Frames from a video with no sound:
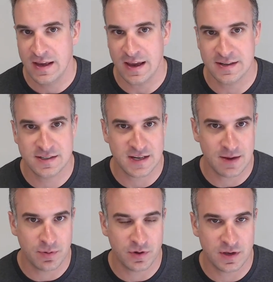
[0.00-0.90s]
a
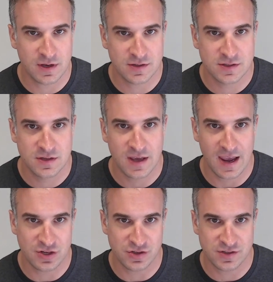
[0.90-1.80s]
state police
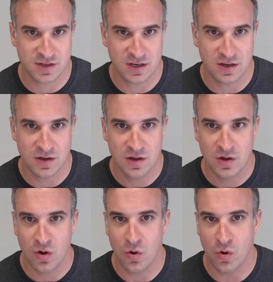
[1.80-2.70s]
agency,
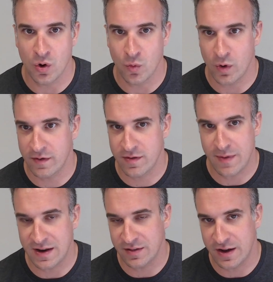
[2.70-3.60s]
or one of the
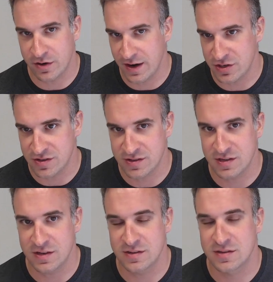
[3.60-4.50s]
many letter
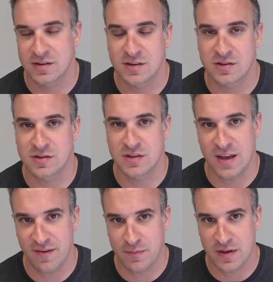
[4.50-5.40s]
agencies such as the
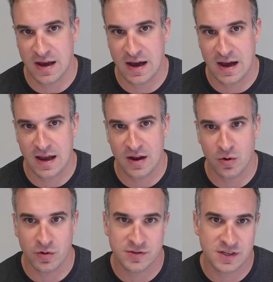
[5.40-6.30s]
FBI
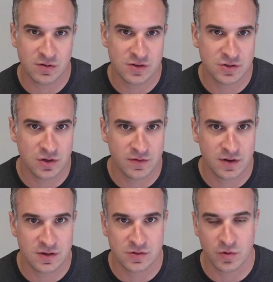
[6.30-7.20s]
or the Secret
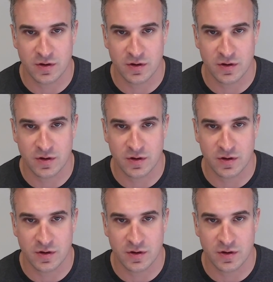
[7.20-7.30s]
Service or the